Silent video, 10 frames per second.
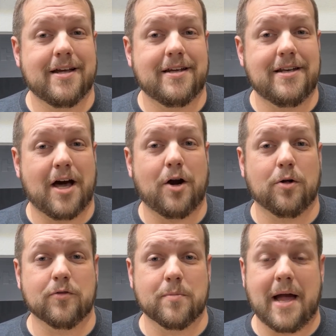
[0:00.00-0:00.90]
not all
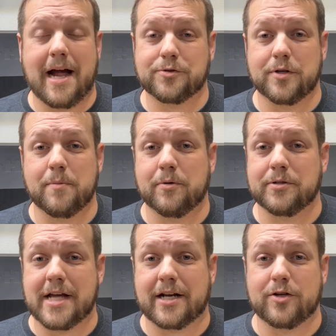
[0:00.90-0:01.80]
of them actually
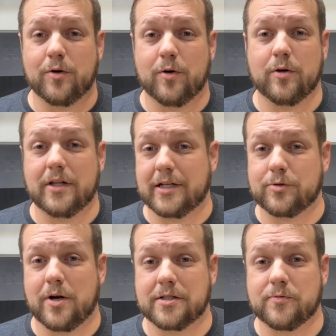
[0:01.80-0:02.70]
protect your
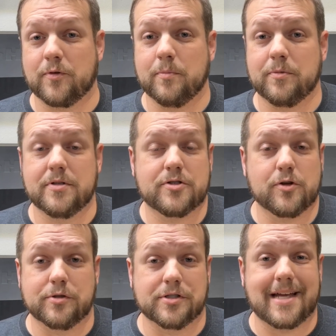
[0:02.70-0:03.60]
electronics from
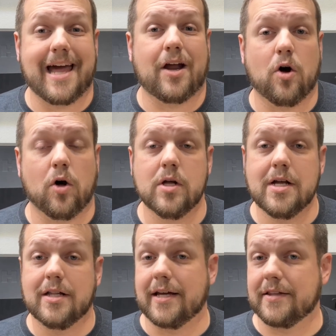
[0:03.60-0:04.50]
surges at all,
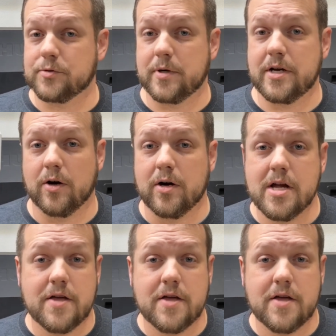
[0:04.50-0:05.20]
like this one here.